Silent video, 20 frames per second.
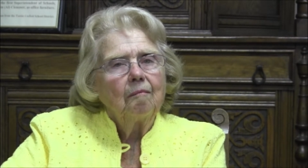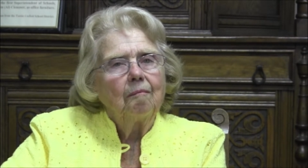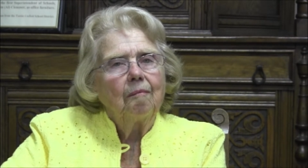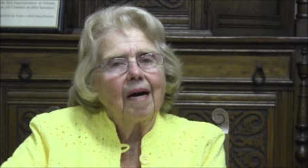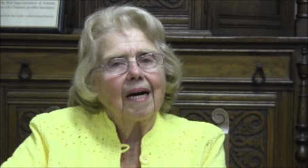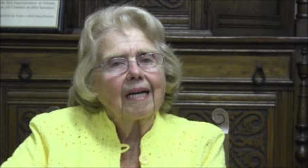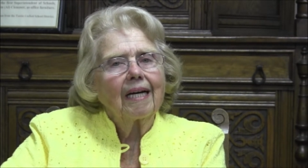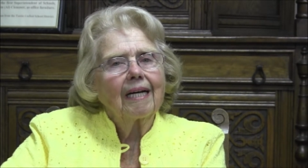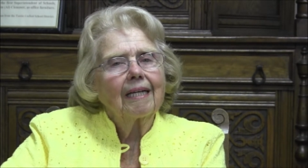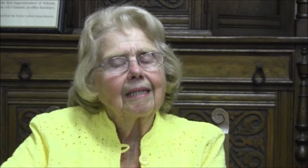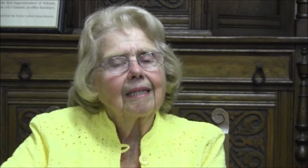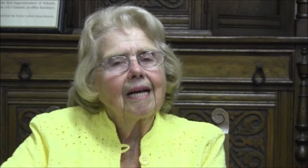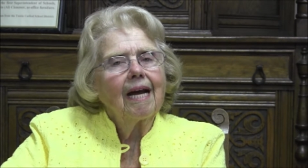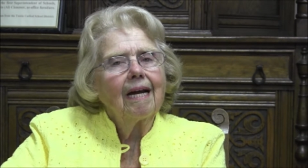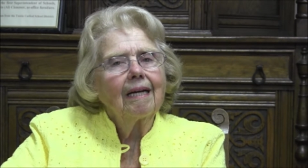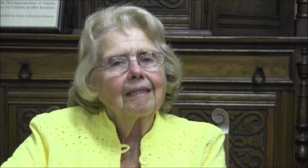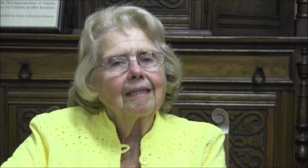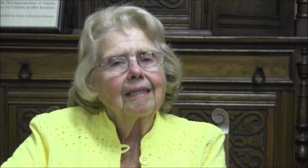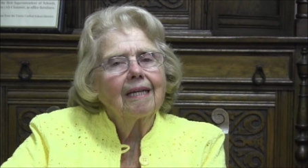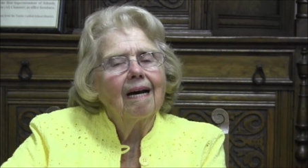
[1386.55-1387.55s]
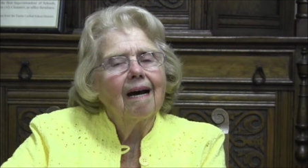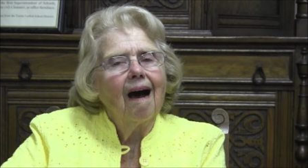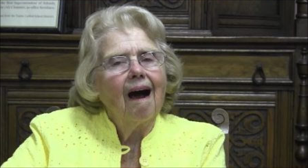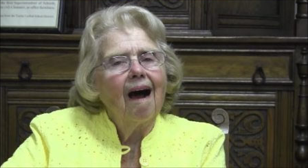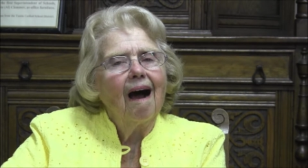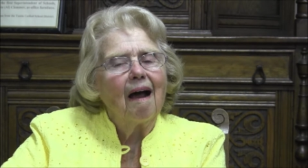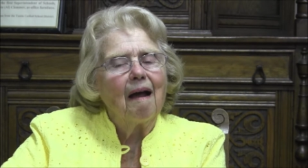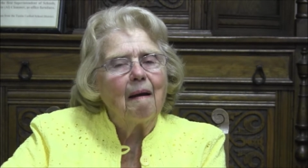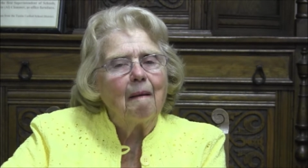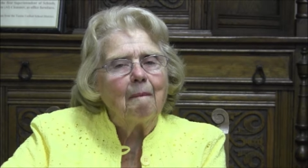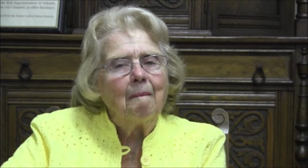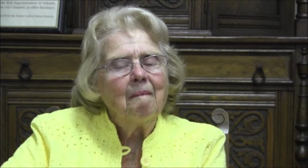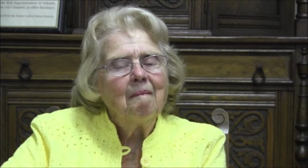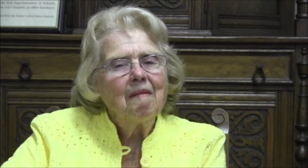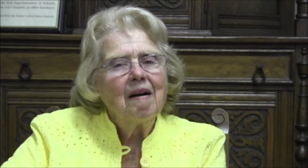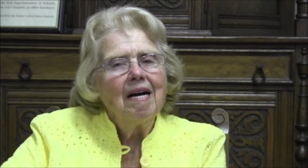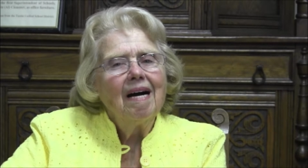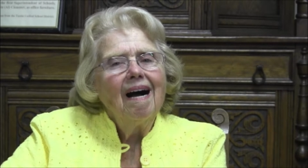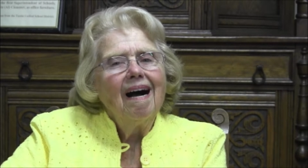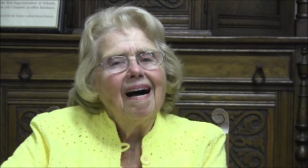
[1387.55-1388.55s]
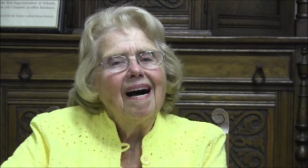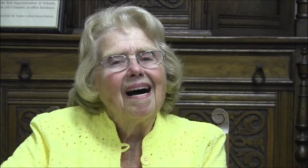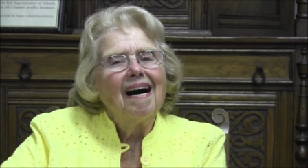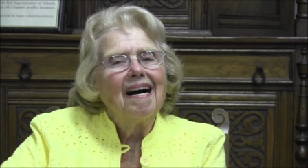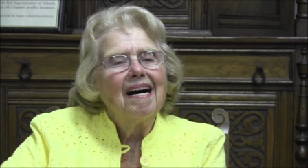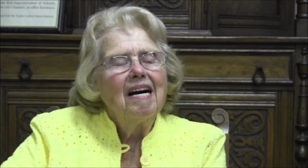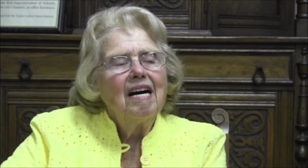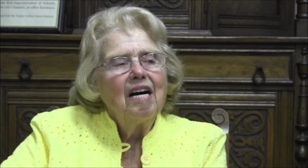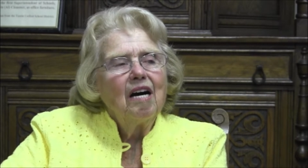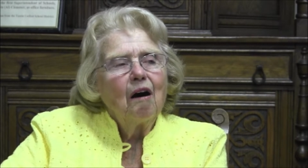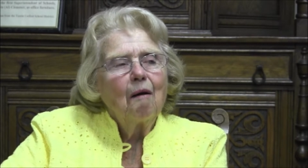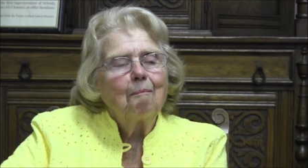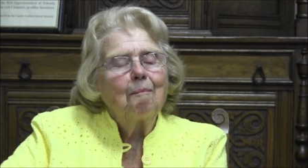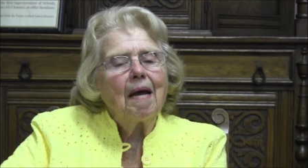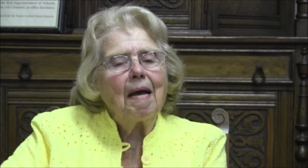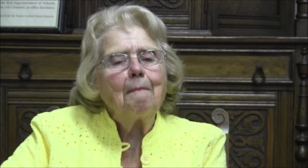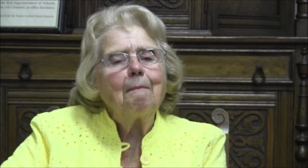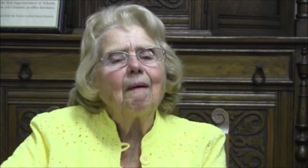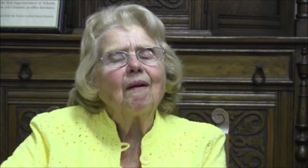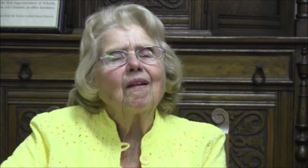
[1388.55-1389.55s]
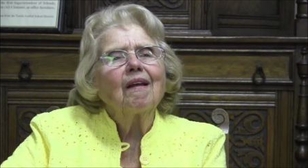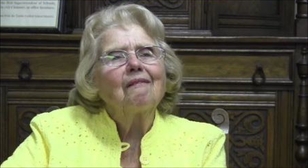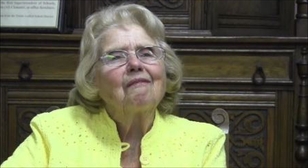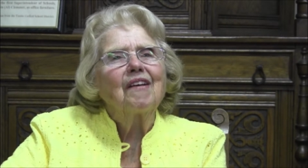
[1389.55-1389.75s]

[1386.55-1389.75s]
But at that time, People